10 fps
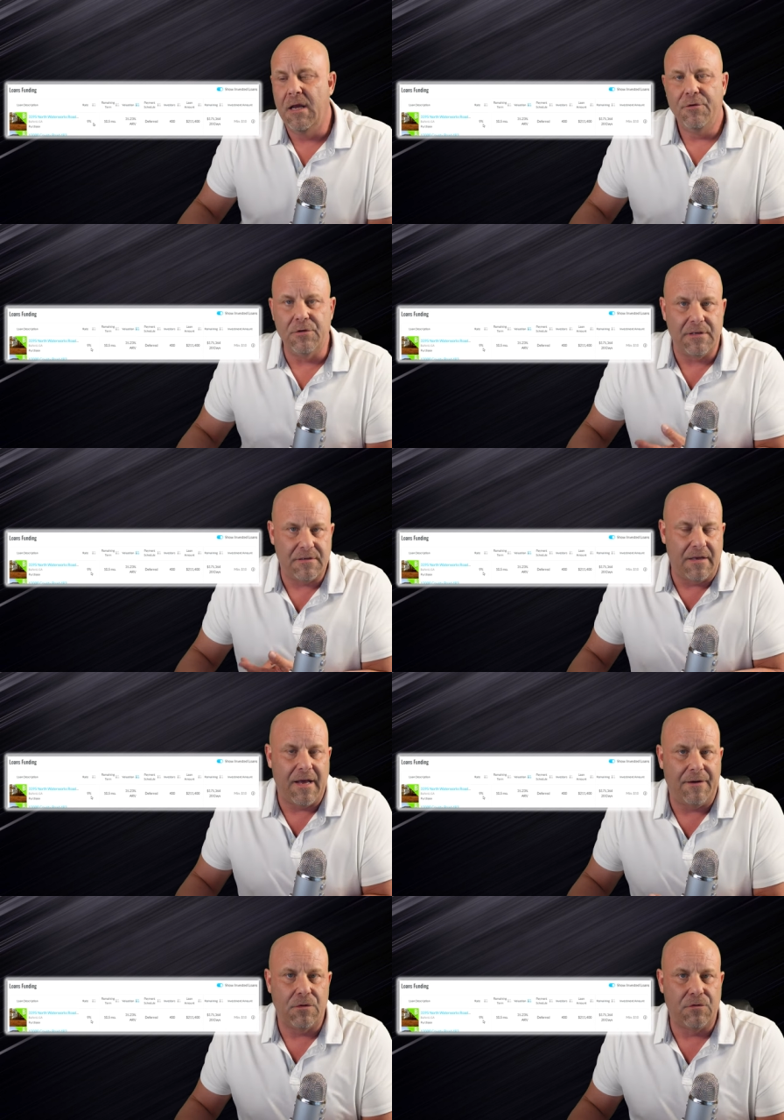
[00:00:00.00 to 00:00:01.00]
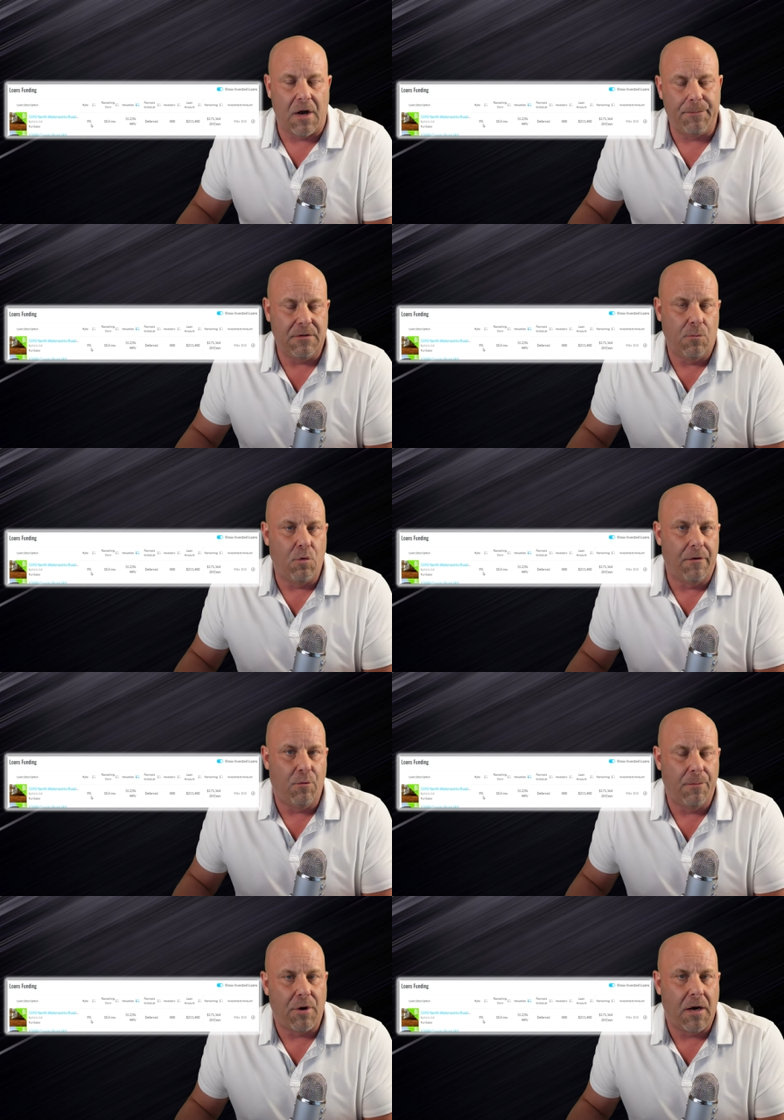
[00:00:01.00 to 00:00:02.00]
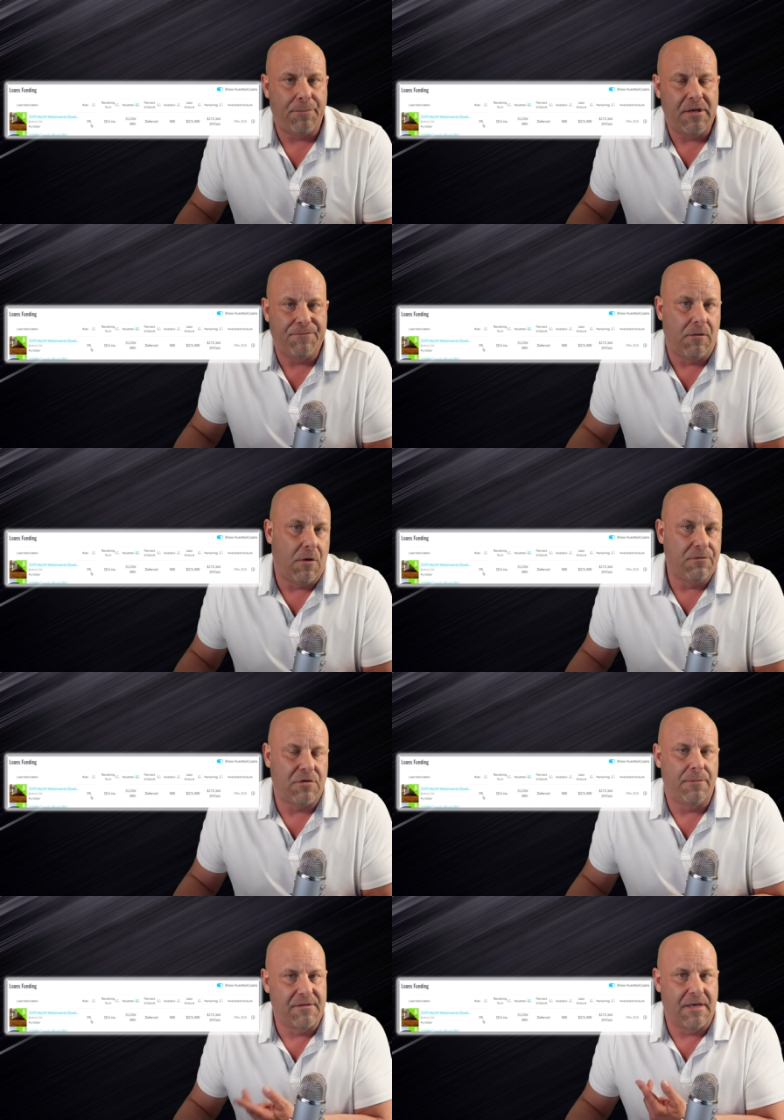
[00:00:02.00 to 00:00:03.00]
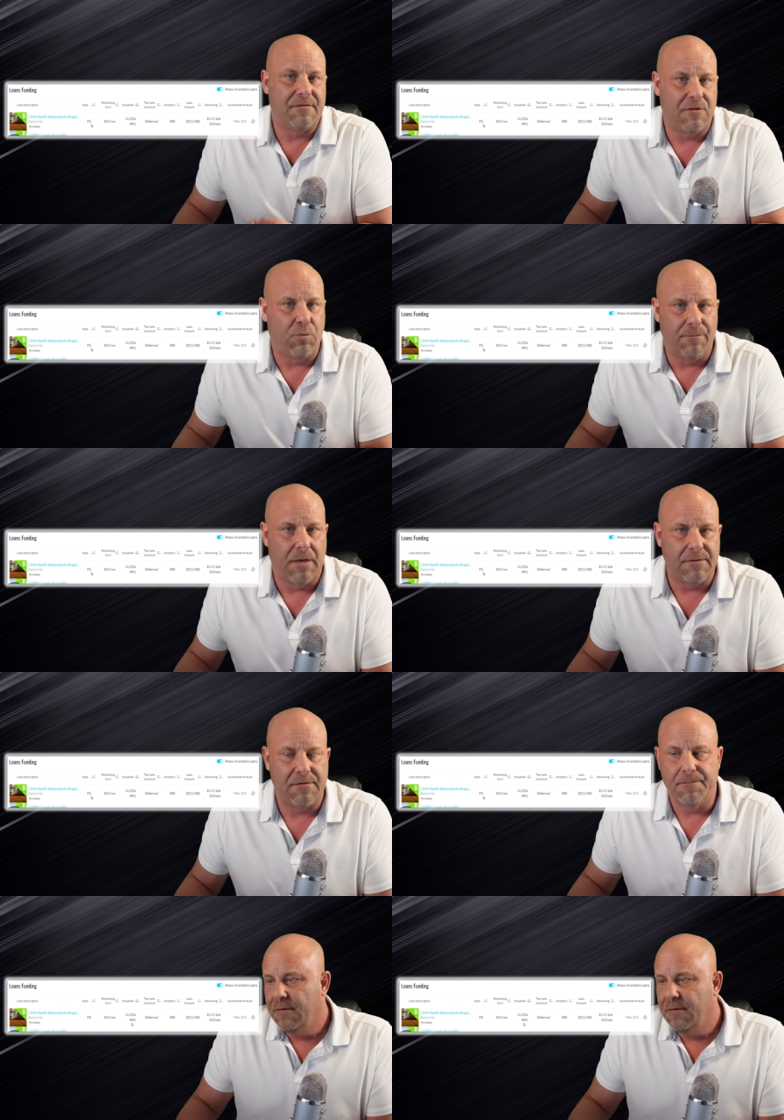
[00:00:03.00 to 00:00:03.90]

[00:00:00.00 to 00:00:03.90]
You're just going to have to drop it into more than one property if the loan term is less than twelve months.